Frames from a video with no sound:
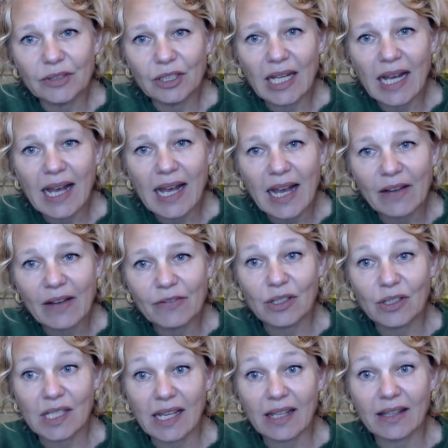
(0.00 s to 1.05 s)
You have
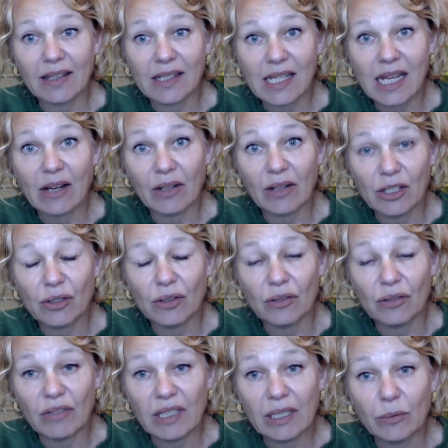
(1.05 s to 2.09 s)
to take this out into
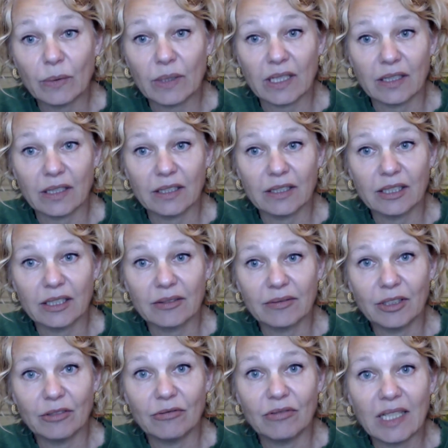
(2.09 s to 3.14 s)
the real world.
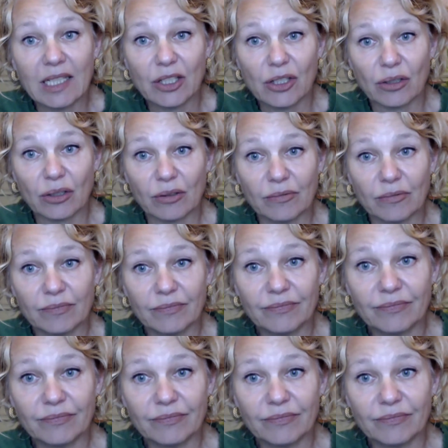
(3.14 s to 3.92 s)
You really do.